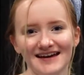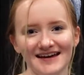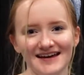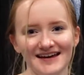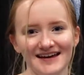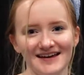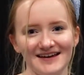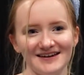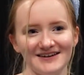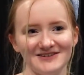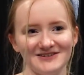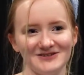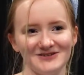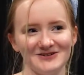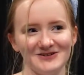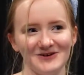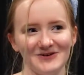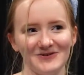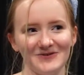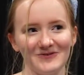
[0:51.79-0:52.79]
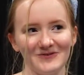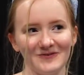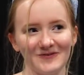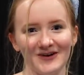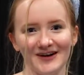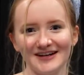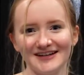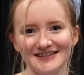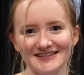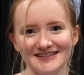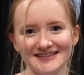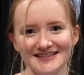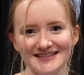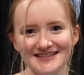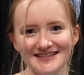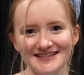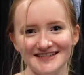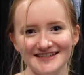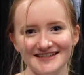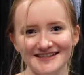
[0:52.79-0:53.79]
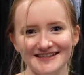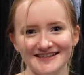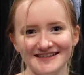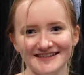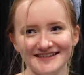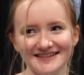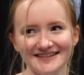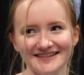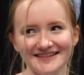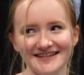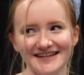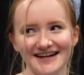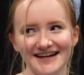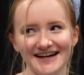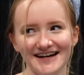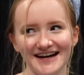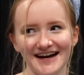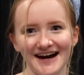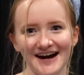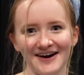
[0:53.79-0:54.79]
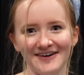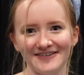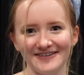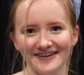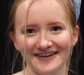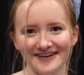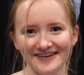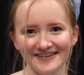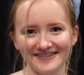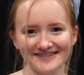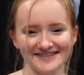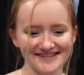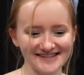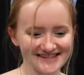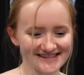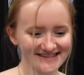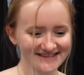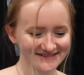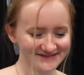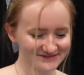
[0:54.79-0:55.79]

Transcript: And we're going to see how it goes.